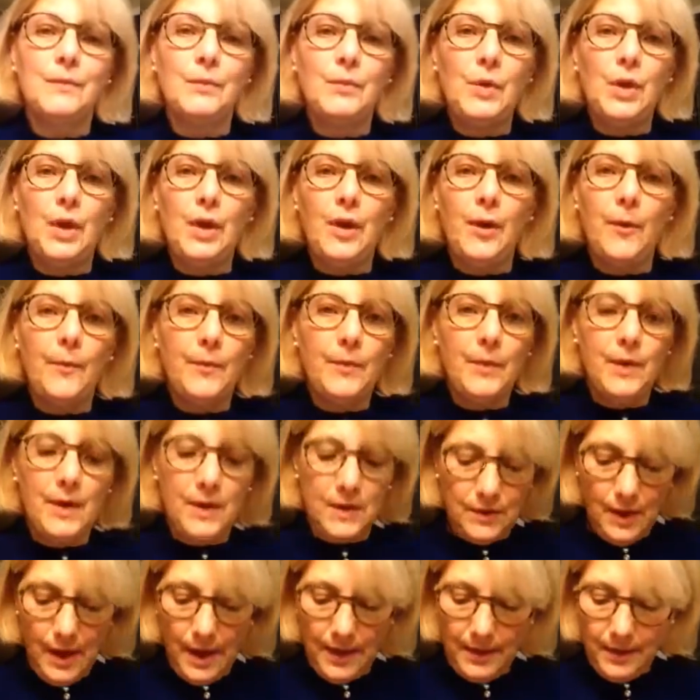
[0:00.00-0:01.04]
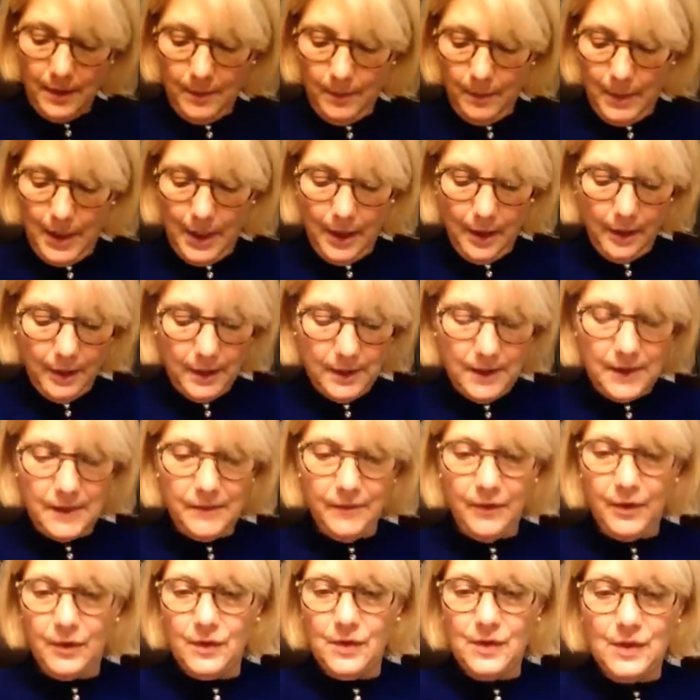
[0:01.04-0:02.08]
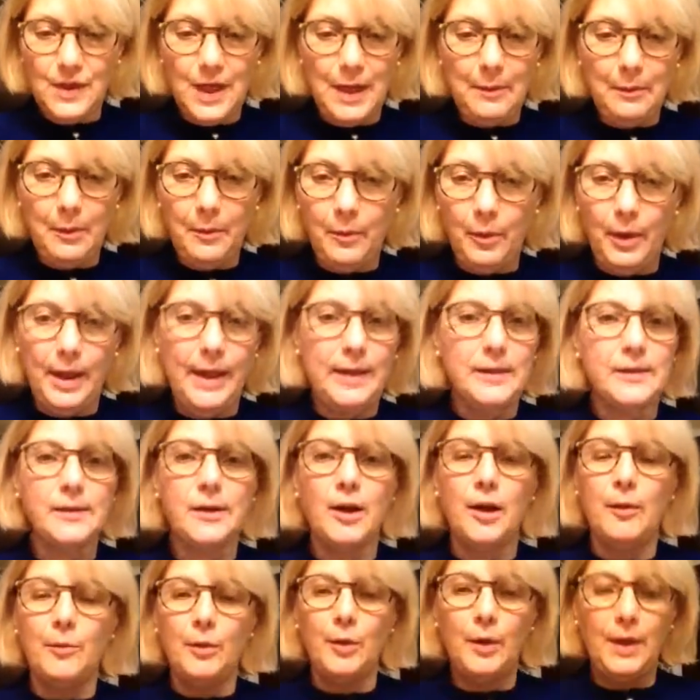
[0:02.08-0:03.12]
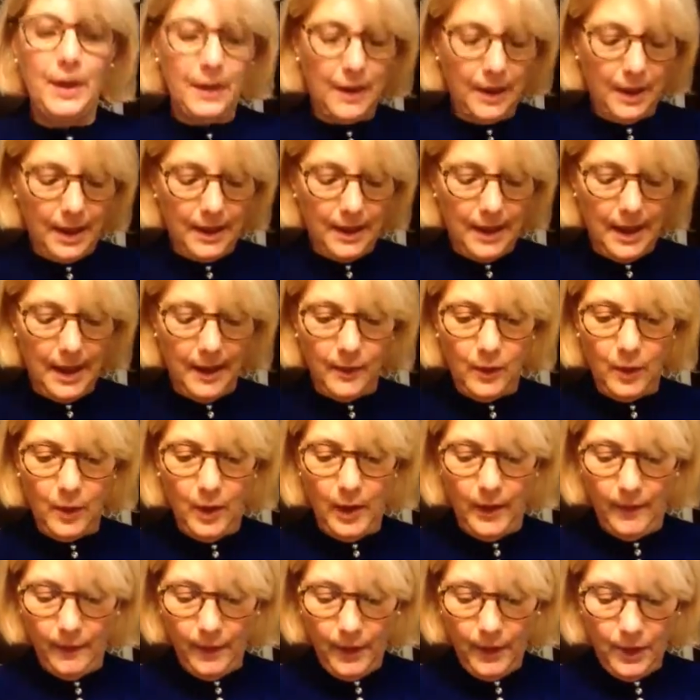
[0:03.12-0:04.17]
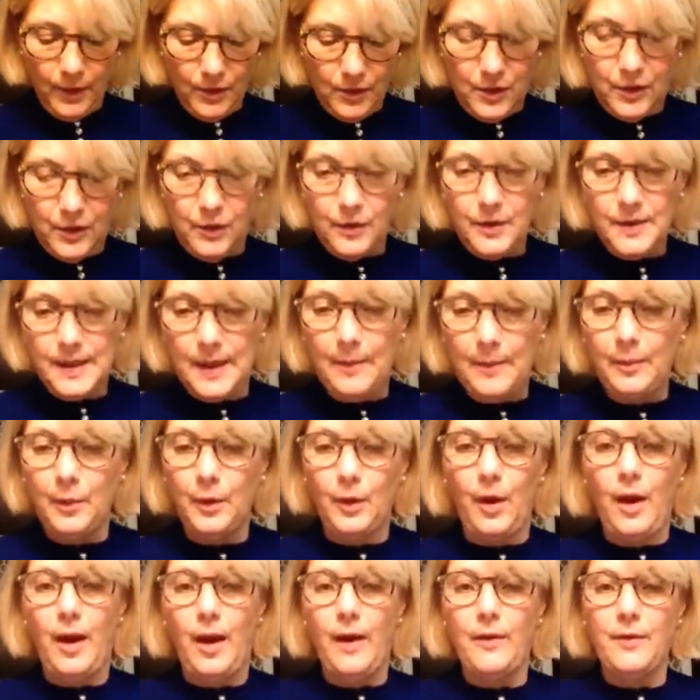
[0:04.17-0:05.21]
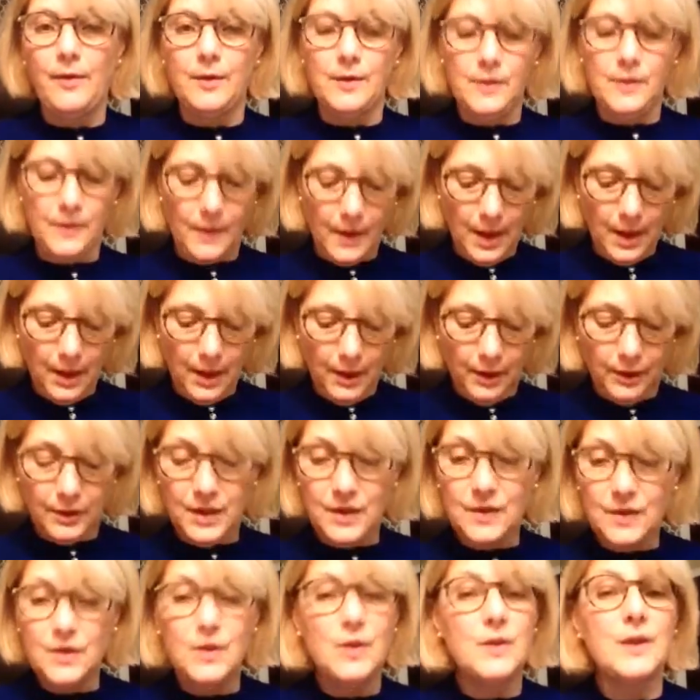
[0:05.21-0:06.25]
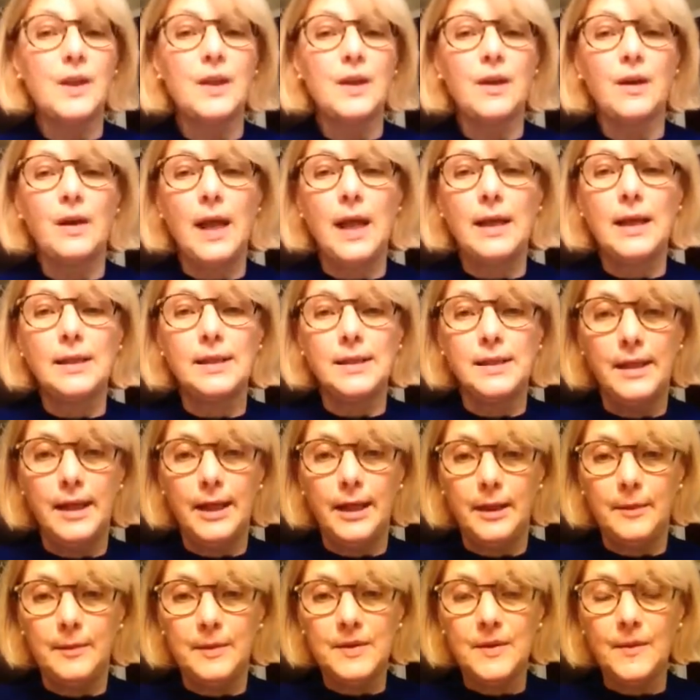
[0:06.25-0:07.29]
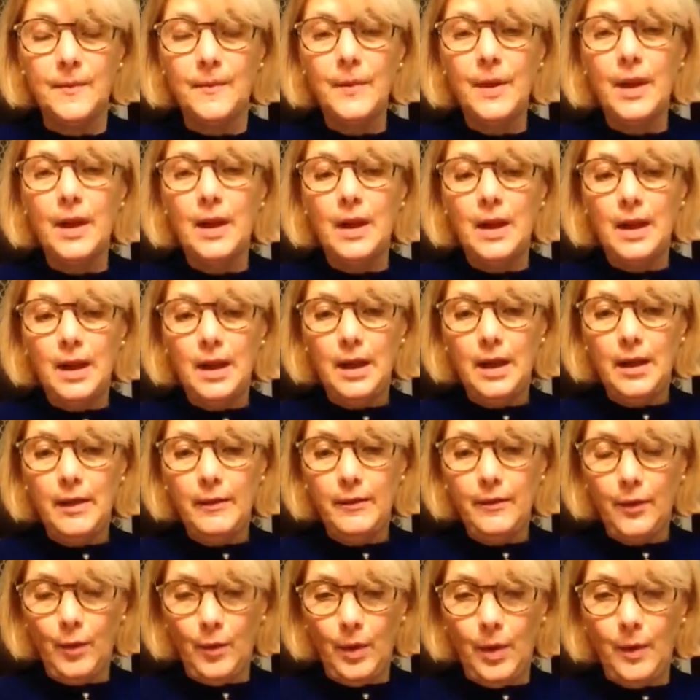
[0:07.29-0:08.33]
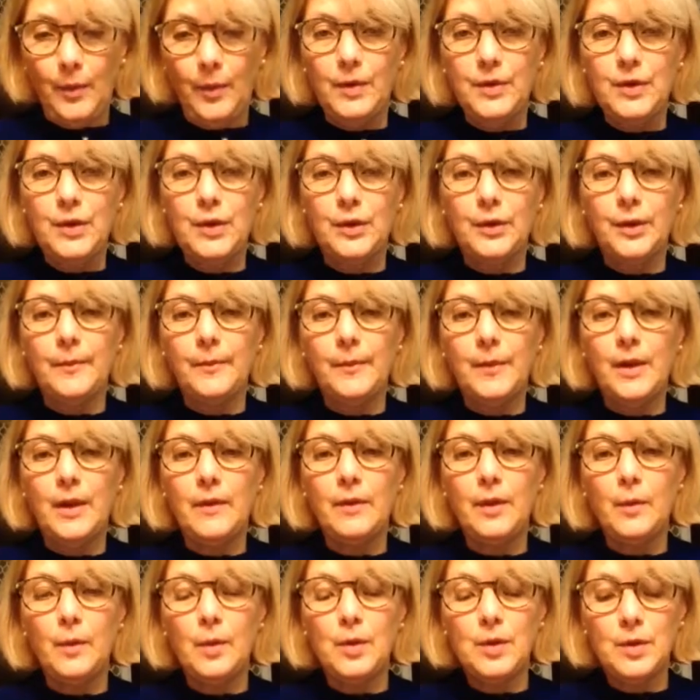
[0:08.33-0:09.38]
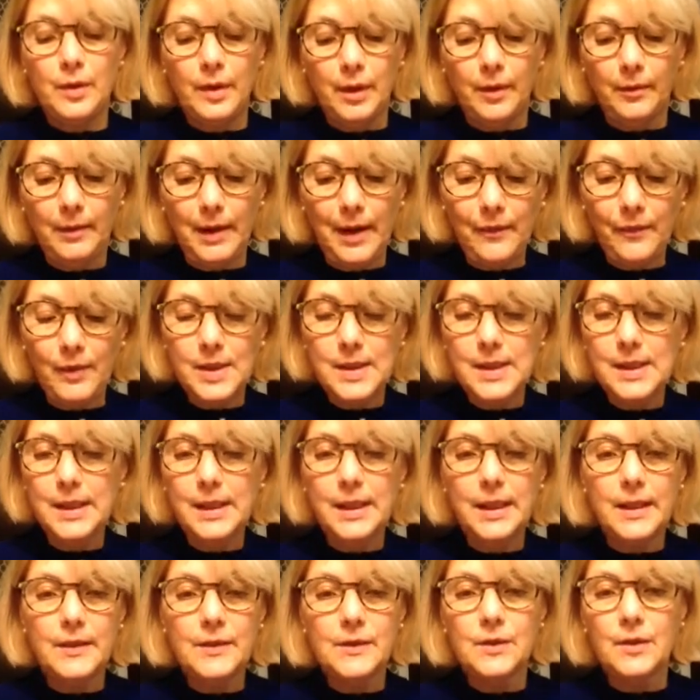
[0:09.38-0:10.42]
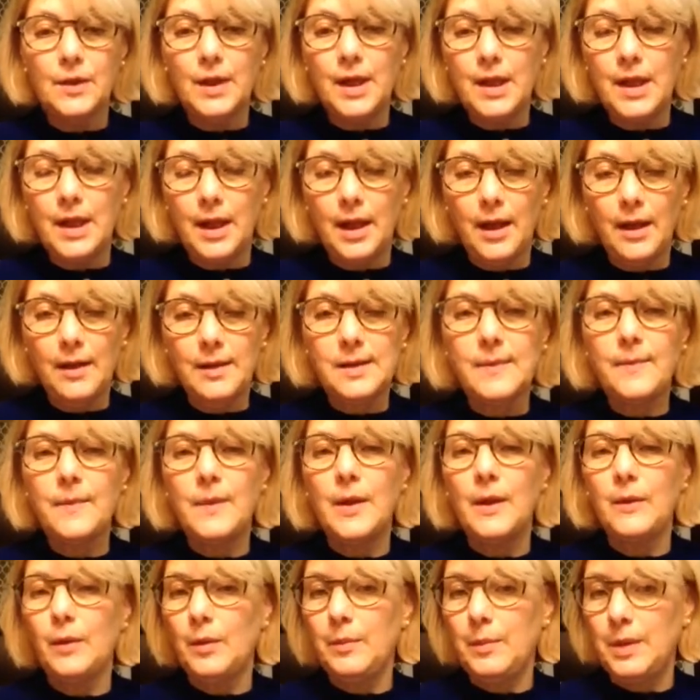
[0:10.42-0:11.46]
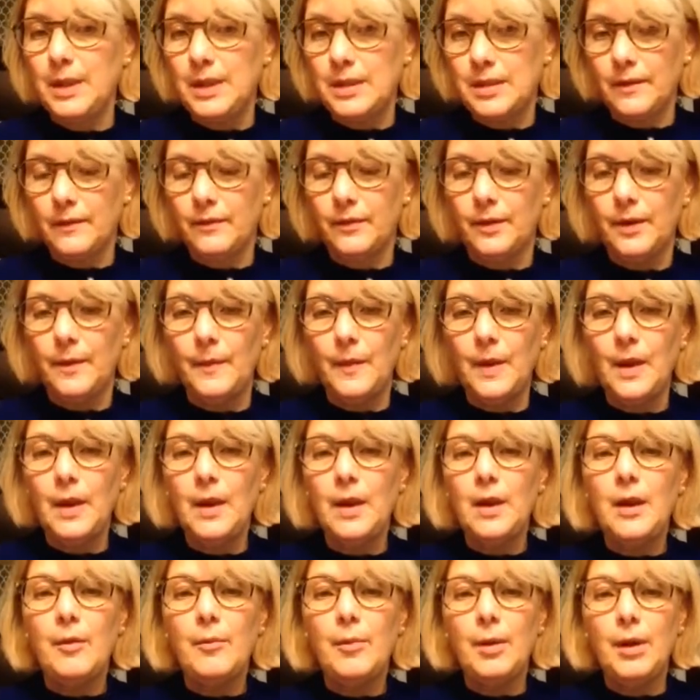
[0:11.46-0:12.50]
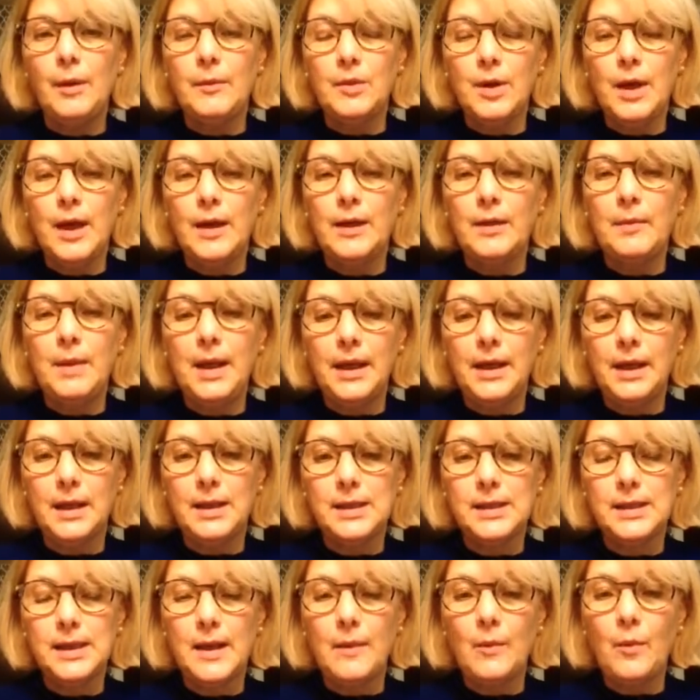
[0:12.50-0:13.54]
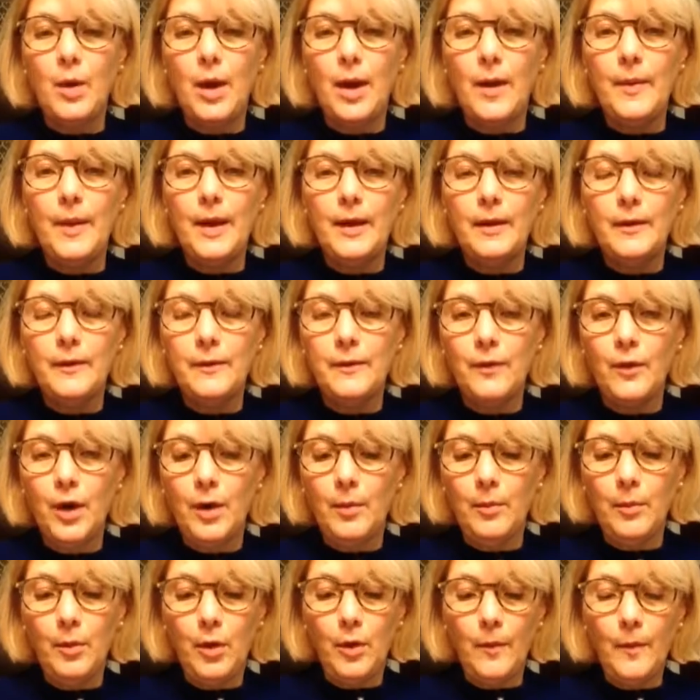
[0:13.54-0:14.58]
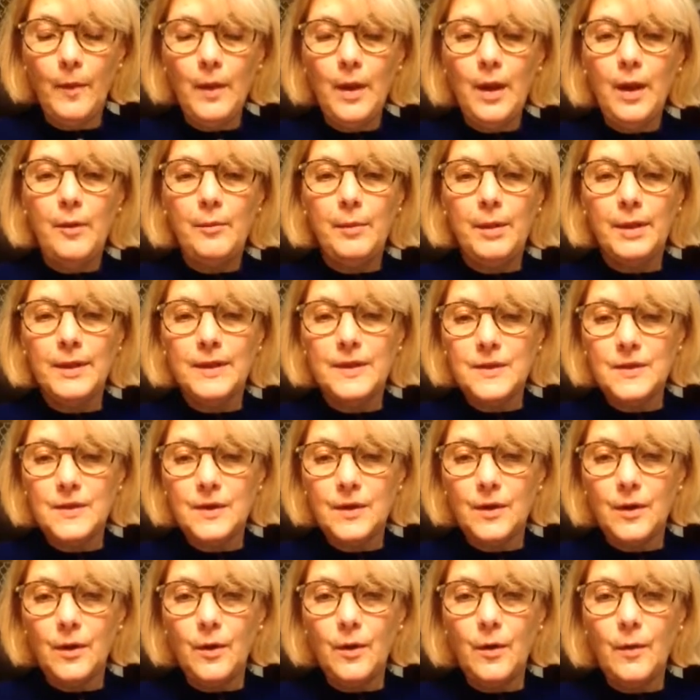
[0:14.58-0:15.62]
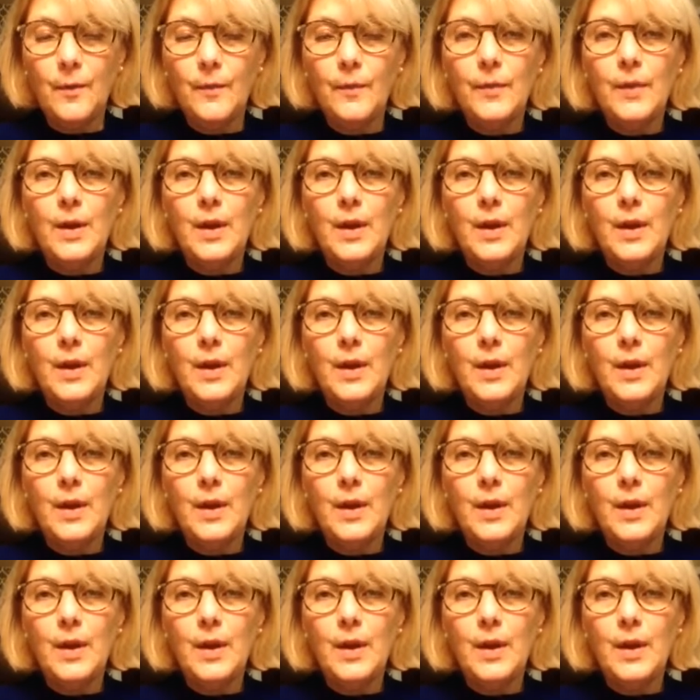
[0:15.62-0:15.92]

it's not that Barron's the first name of Branscombe or anything like that. You have two separate authors. You're just using their last names for what we're doing. If you were doing a reference list or anything else, it would be different. But I'm trying to make it somewhat informal, but still